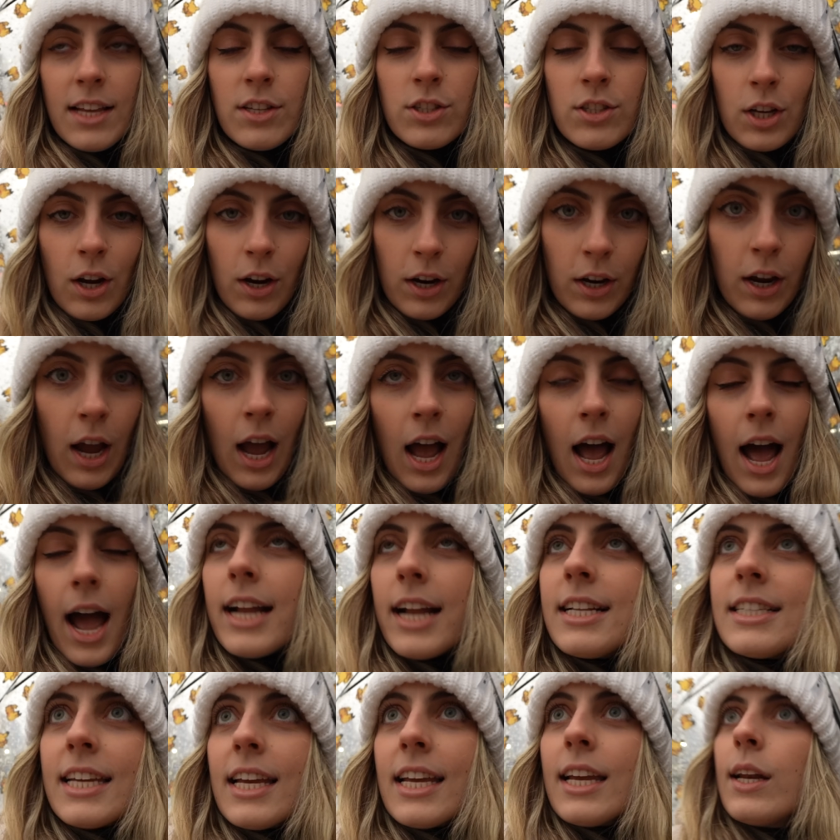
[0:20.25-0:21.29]
so I
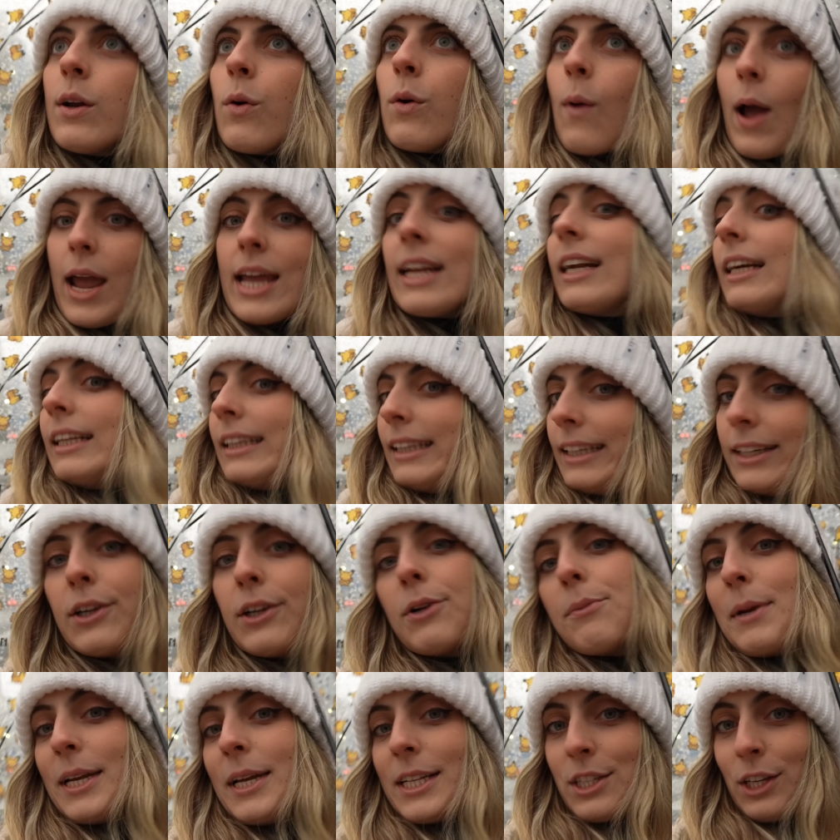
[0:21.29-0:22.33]
did wait a little
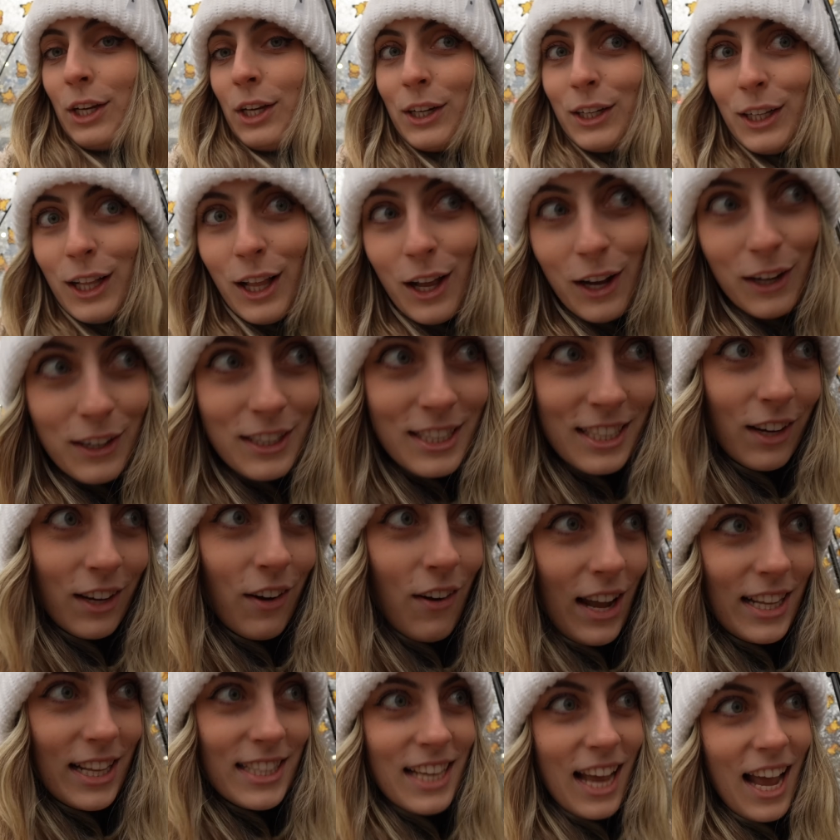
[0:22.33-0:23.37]
bit too long to go
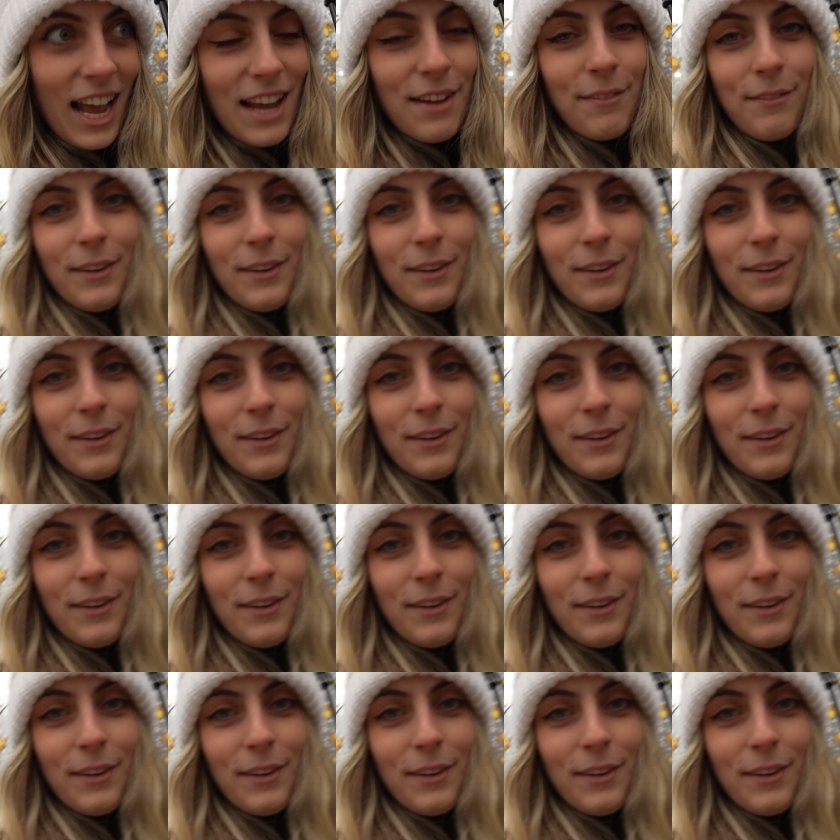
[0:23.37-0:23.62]
outside,